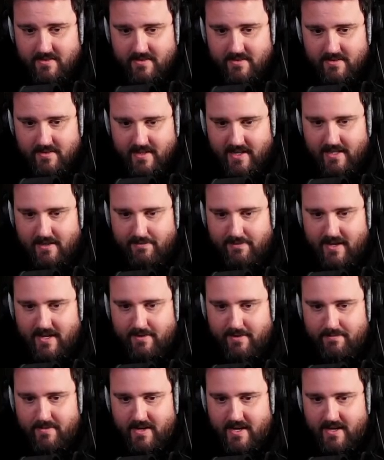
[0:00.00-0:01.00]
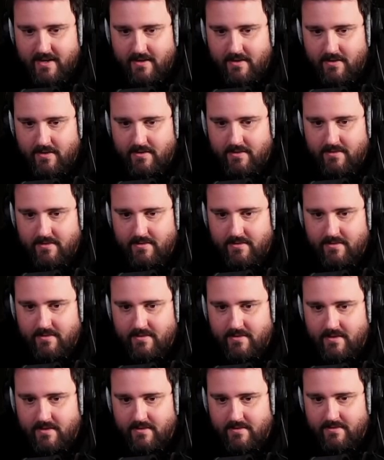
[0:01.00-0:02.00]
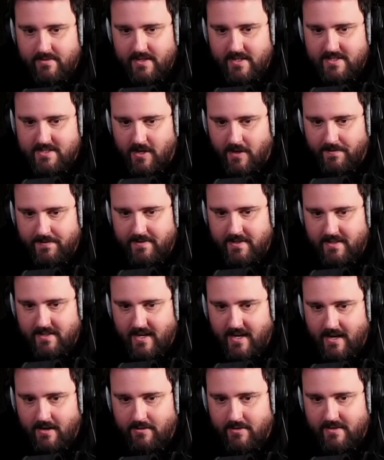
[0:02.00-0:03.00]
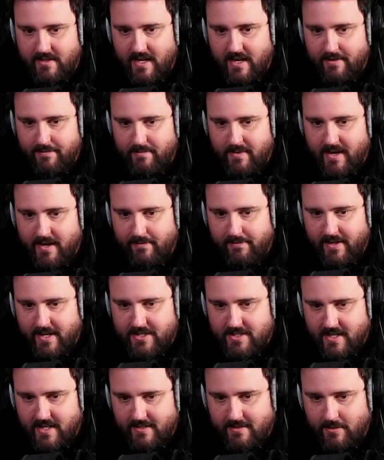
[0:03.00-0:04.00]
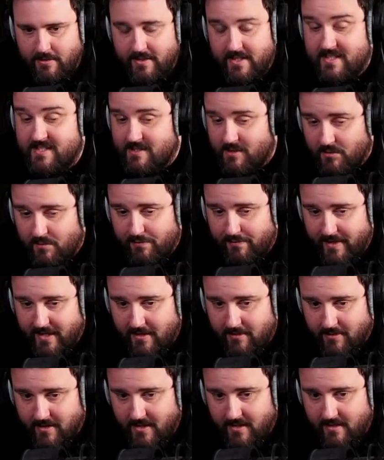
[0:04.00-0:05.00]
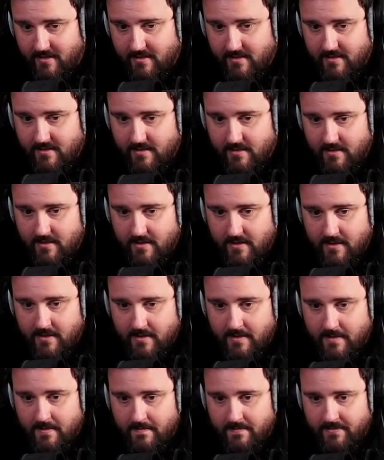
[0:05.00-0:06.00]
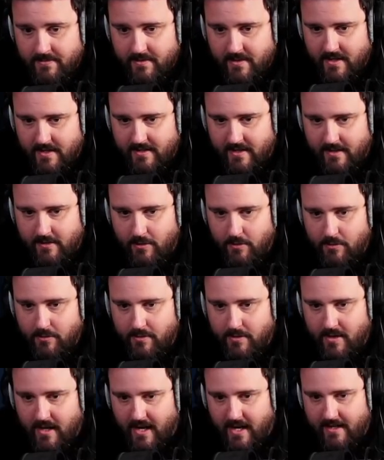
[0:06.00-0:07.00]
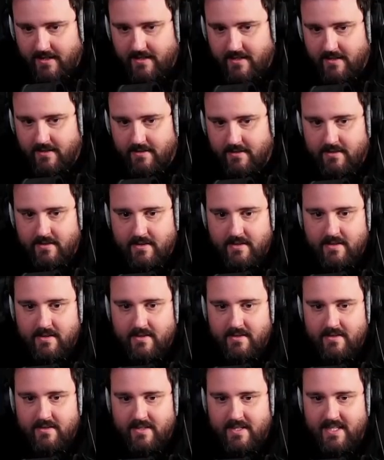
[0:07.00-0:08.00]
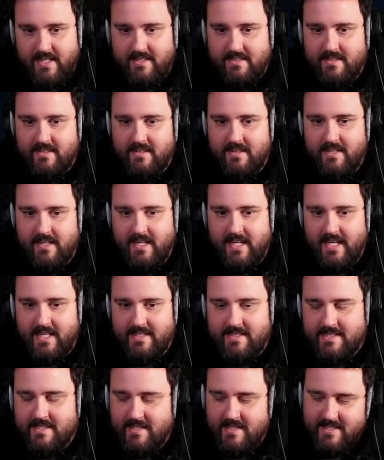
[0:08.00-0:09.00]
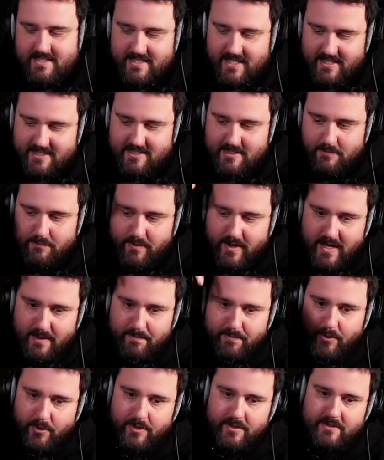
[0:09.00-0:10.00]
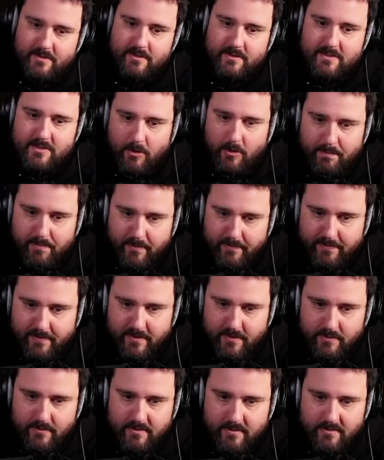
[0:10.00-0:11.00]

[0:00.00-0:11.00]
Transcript: Like if I have my... It's hunting now and I have my flashlight on. It's not flickering. And I go hide here. It instantly sets a waypoint on top of you.